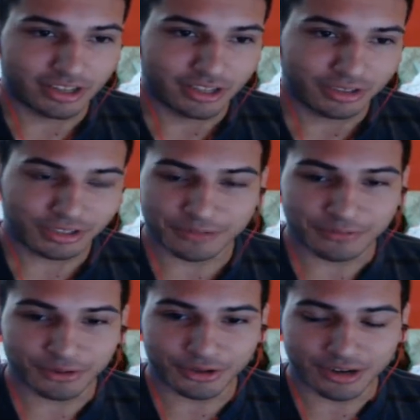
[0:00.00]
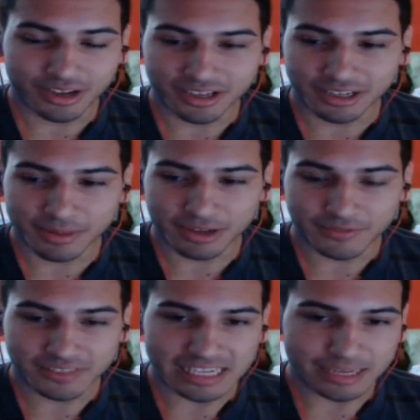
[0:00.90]
looking for a
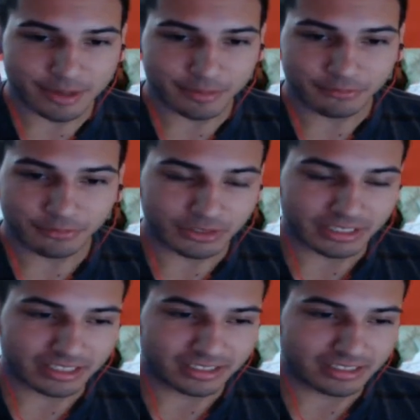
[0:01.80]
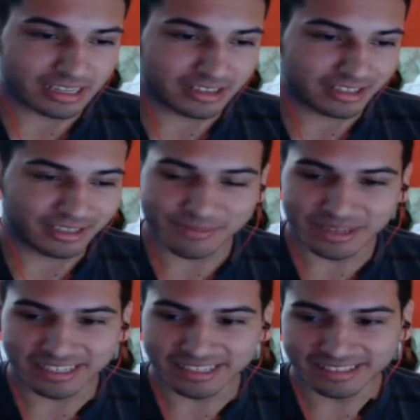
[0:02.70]
competitive team. I'm fully
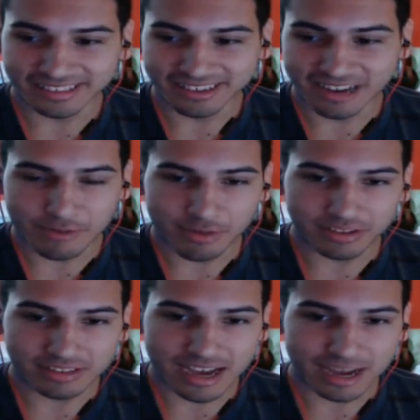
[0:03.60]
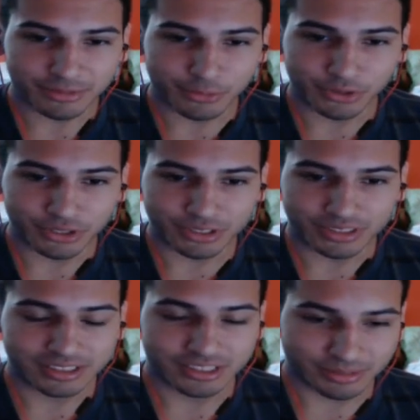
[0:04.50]
committed. I have all the time in the world
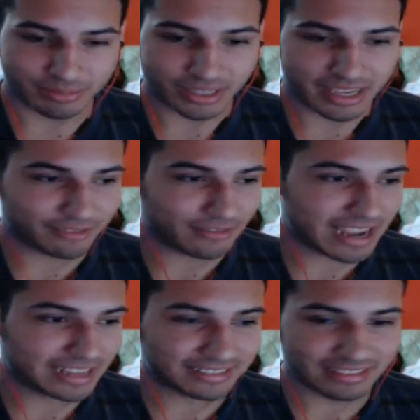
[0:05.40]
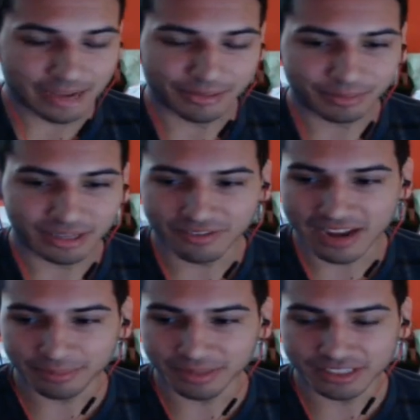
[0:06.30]
to just play rank.
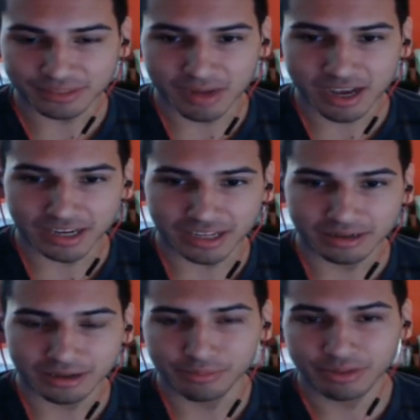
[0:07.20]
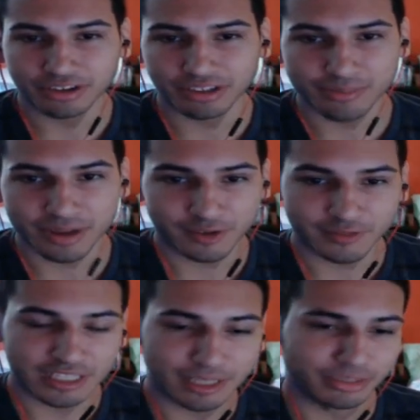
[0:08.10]
Play Smite, and be on a competitive
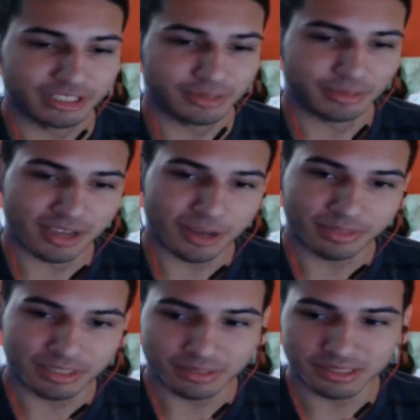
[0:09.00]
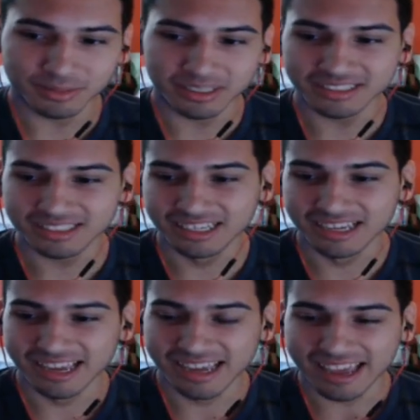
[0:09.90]
team. Please pick me up, please, please, please.
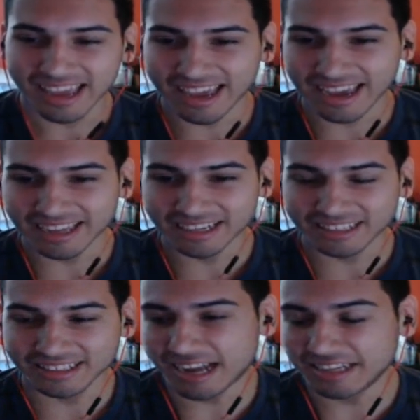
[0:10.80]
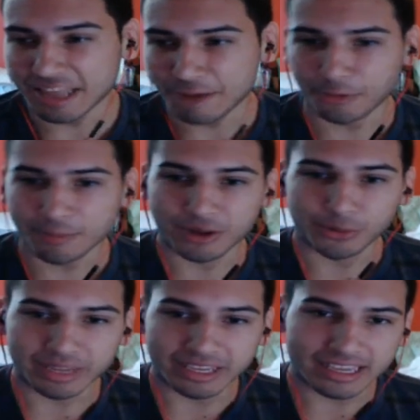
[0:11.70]
And I did that for about a
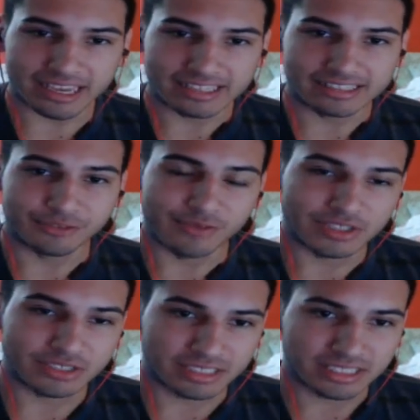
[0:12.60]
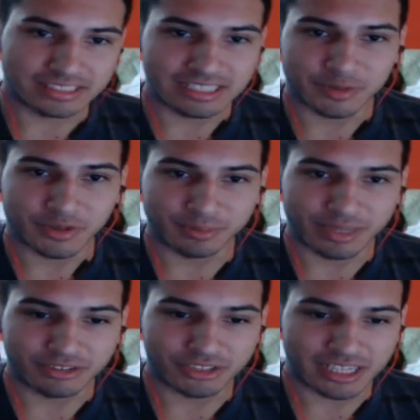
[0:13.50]
week, and eventually a team called
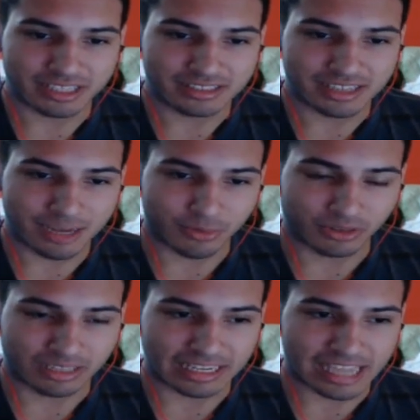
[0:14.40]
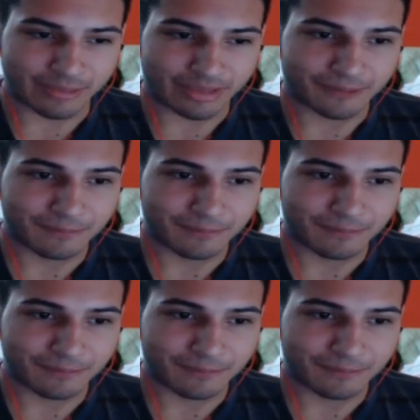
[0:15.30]
BLG at the time, Borderland Gaming,